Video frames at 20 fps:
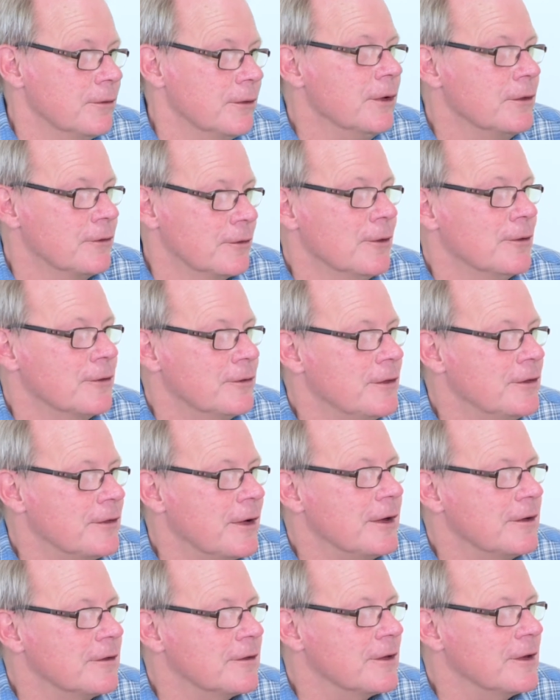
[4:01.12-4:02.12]
as long as he
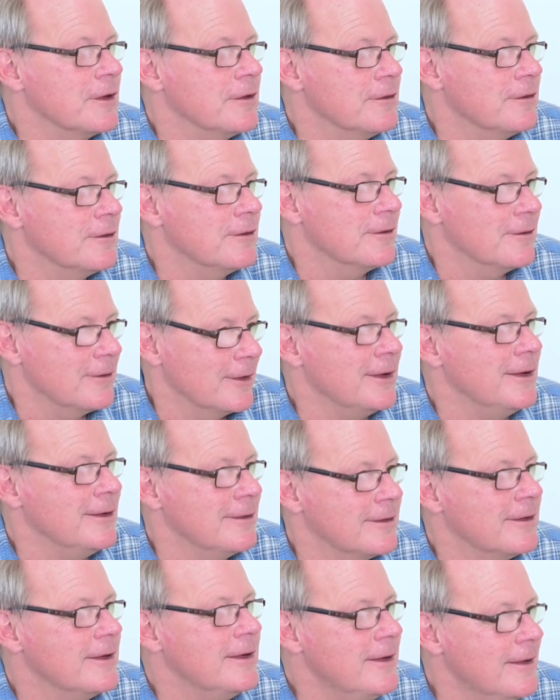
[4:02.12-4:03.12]
takes things
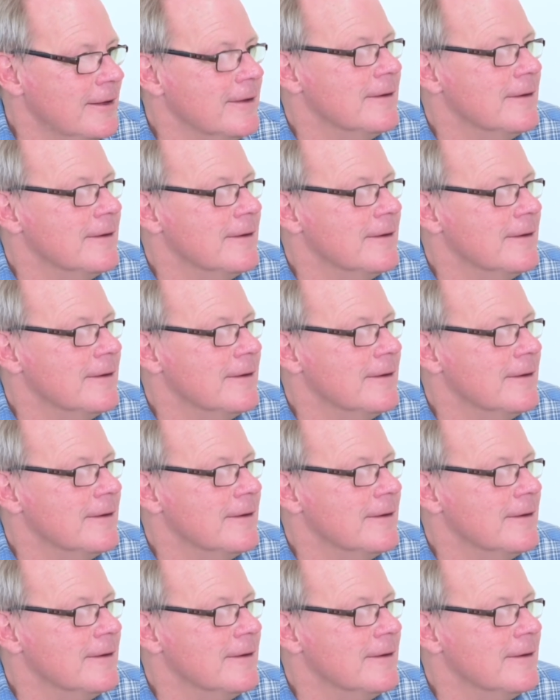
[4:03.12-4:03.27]
easy.